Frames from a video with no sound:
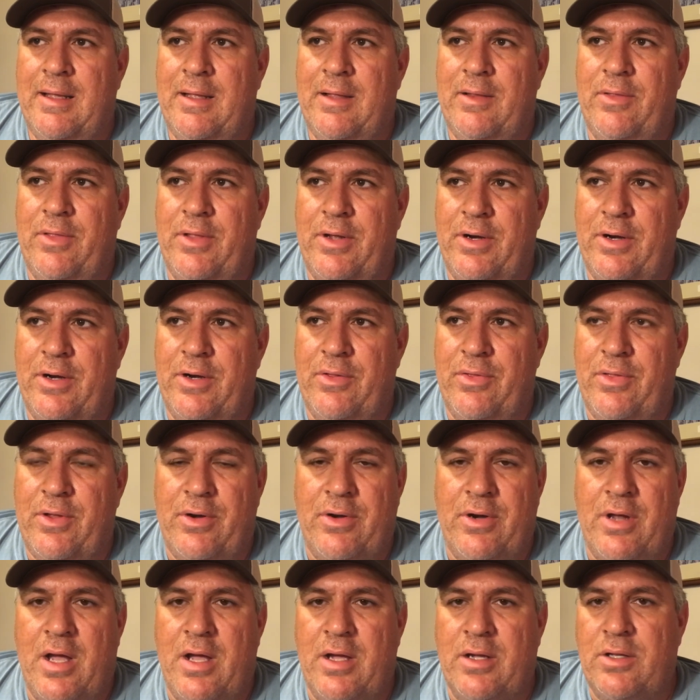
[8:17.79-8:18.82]
they're
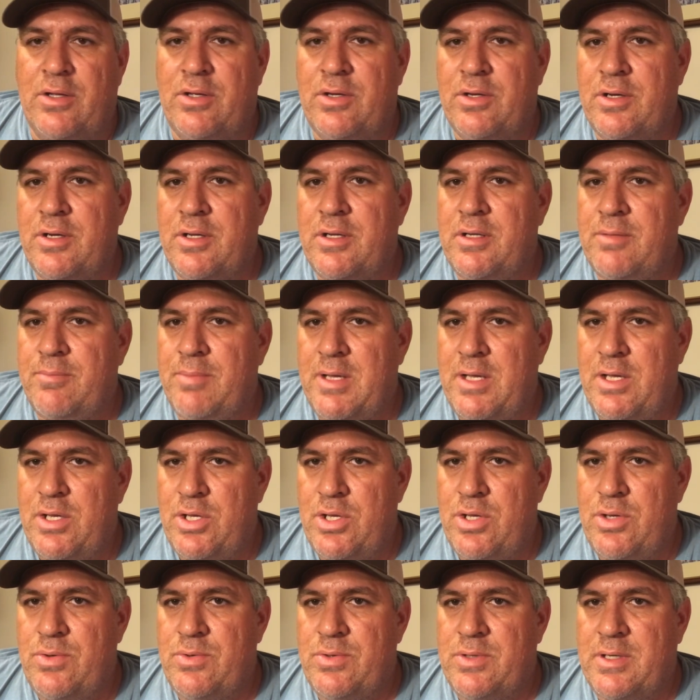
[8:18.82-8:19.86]
not good to be
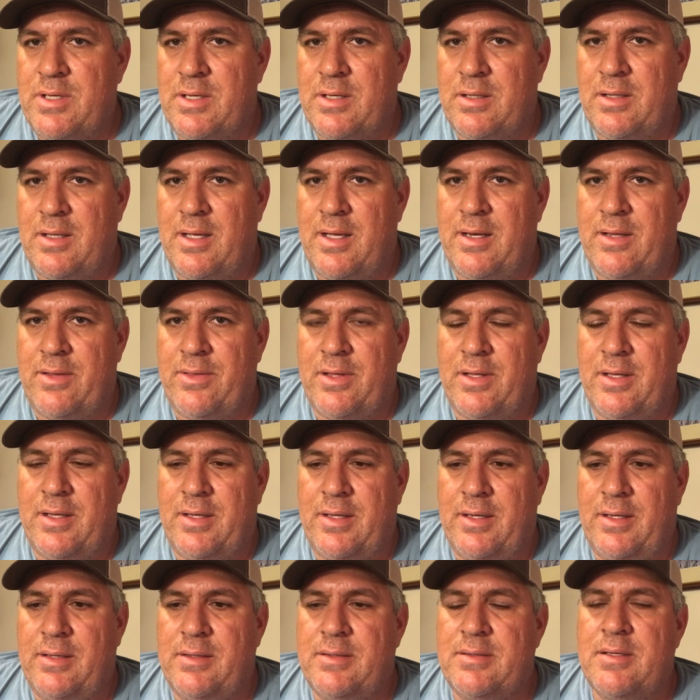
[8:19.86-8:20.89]
used in a lot of
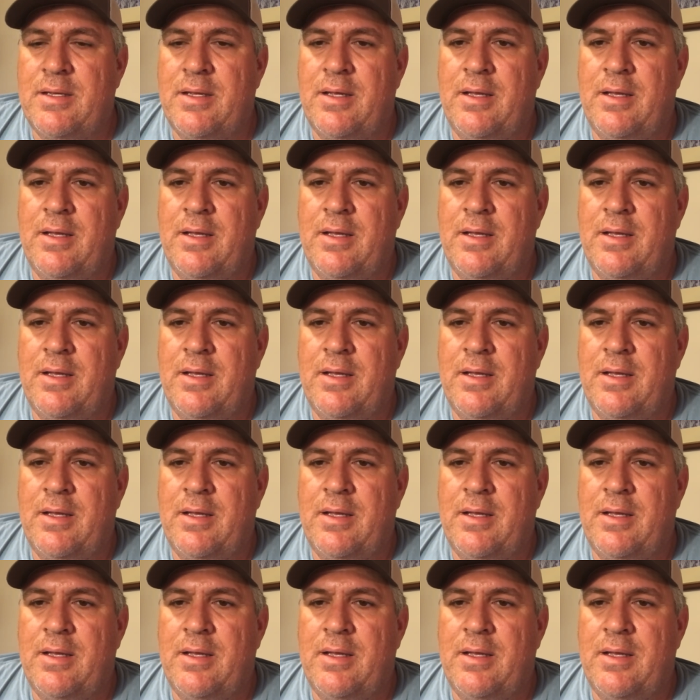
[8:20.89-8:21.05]
things.